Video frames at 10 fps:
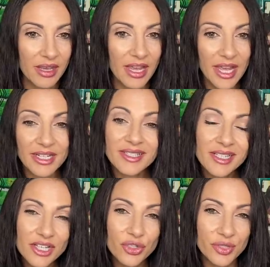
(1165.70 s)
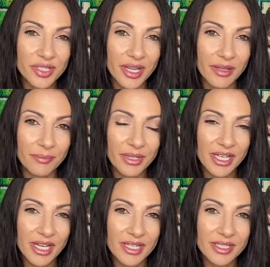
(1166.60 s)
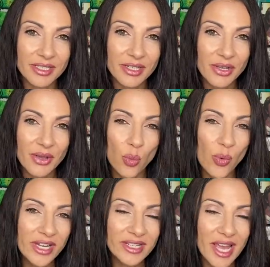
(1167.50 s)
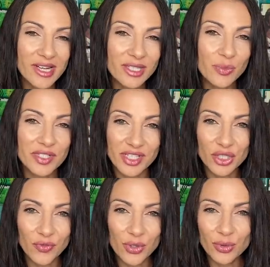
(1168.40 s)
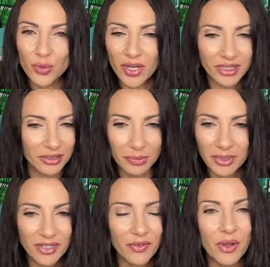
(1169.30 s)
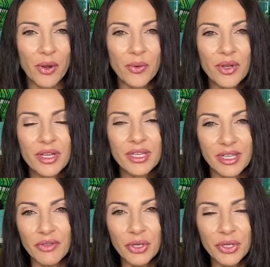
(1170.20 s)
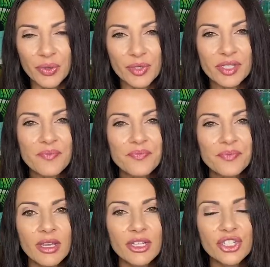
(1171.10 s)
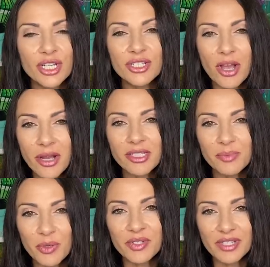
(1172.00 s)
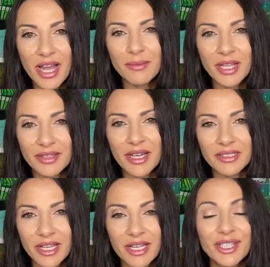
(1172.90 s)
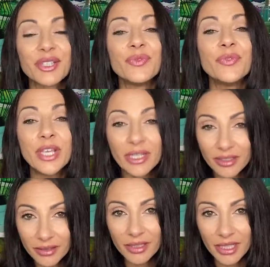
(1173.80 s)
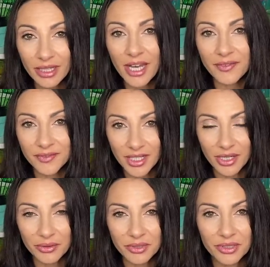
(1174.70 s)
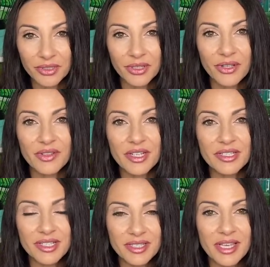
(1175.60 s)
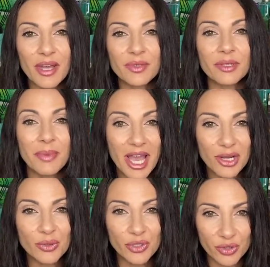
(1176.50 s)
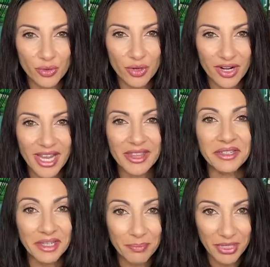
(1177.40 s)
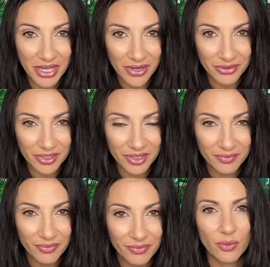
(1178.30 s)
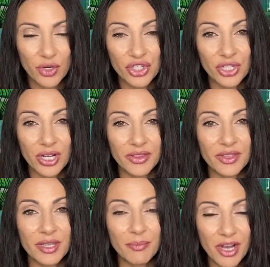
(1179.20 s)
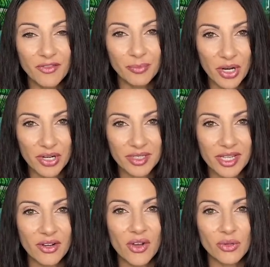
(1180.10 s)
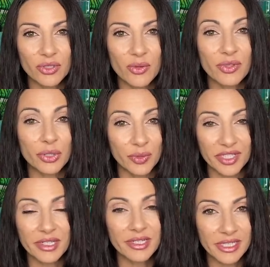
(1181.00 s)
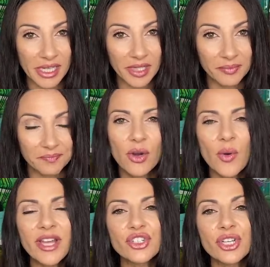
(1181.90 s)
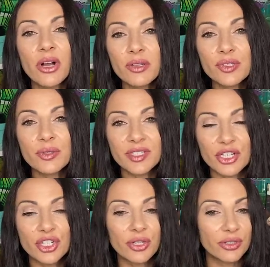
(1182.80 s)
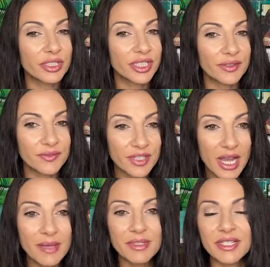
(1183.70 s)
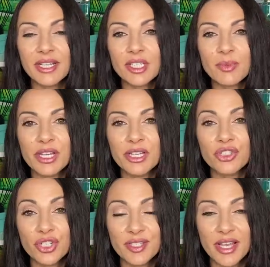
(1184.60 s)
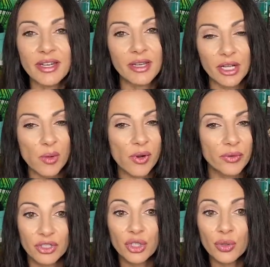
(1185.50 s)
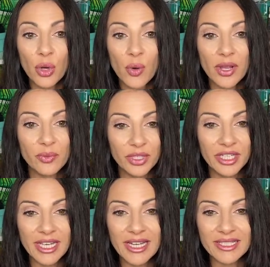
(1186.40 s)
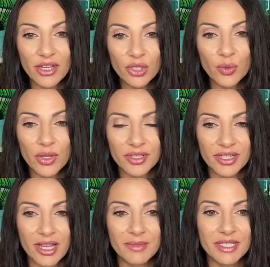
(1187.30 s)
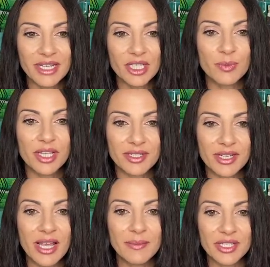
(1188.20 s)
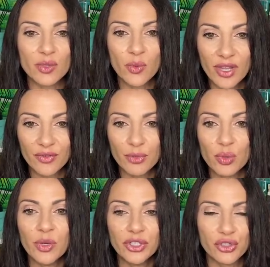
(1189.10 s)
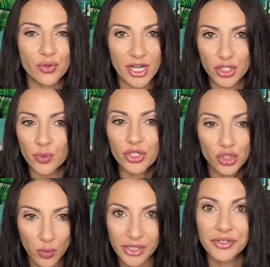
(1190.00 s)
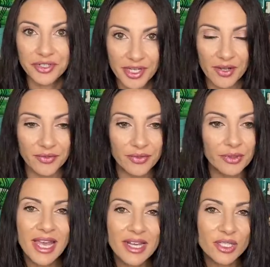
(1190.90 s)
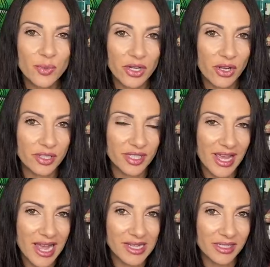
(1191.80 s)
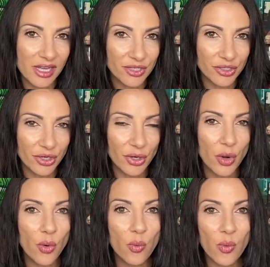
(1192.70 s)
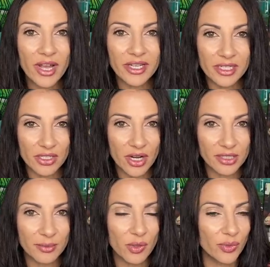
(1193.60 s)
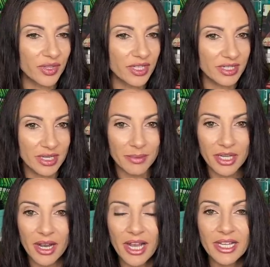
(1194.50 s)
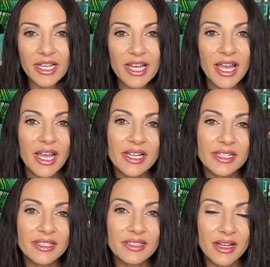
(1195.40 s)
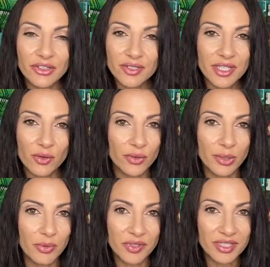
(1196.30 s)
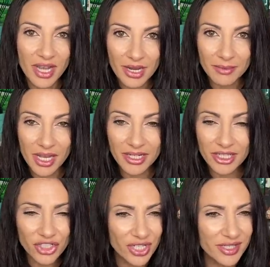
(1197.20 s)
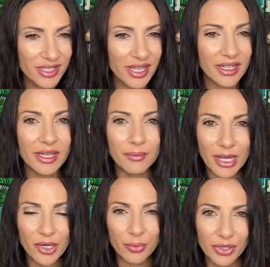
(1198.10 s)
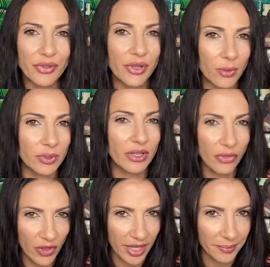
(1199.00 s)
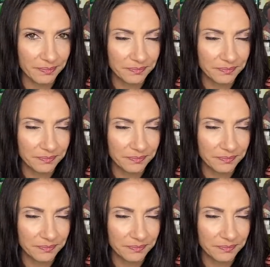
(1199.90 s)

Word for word: And it's interesting because when Candus was interviewed quite a little bit ago in the news, she talked about the timeline that day and conveniently left out the discount tobacco store and the hippie house, where she got the puff bars and also the twisted tea. Oh, and she also said she couldn't give time details because she said, and I quote, You know, I really can't tell you all the time details because time gets away from you when you're trying to enjoy yourself. Candus went on to ask Hunter what he talked about with the TBI, and Hunter said only about the timeline, and she said it better be the only thing.